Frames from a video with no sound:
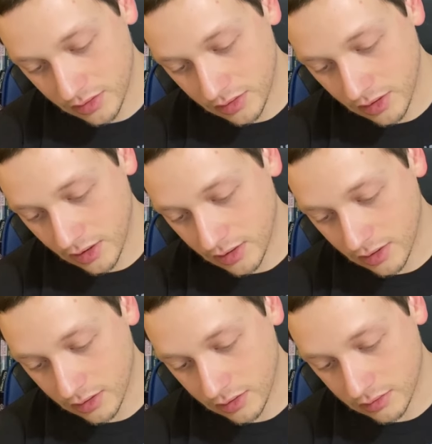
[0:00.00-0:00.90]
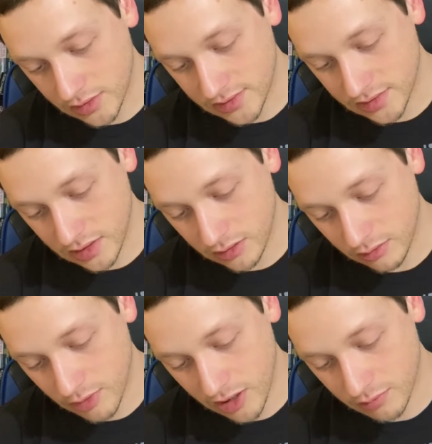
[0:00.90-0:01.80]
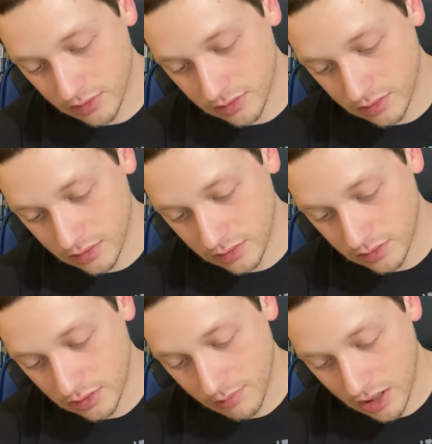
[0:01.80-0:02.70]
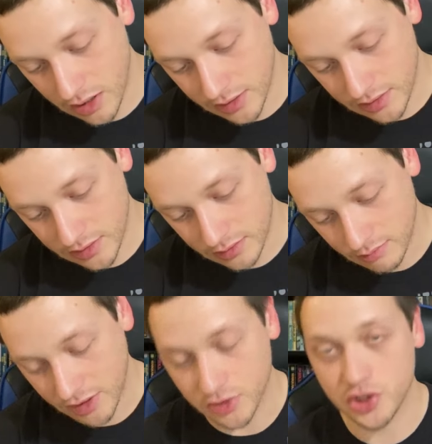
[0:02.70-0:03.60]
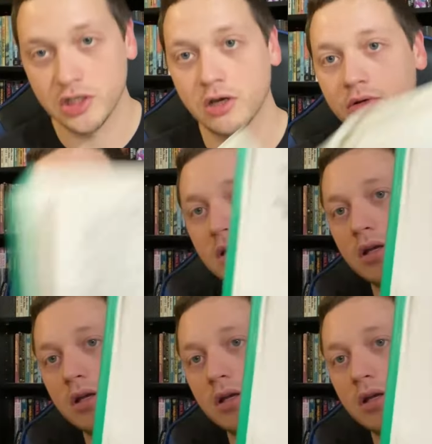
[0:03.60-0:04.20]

Yeah, Lisa Tuttle, Bob Lamont, Michael G. Coney.